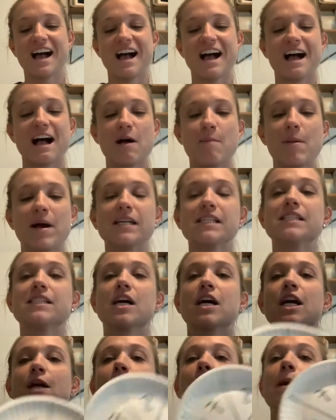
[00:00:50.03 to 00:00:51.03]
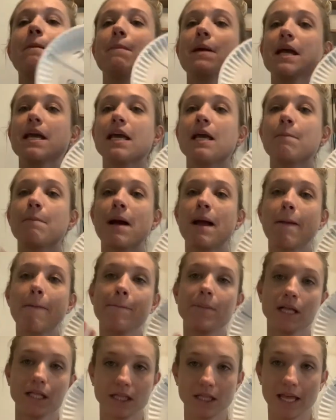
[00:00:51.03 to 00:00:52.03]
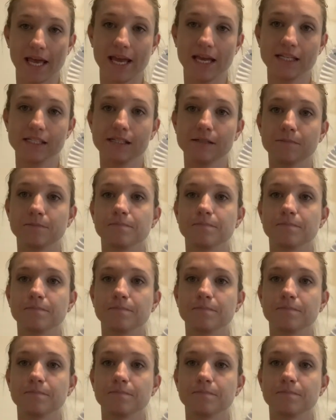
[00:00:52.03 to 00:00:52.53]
I started by making my plate.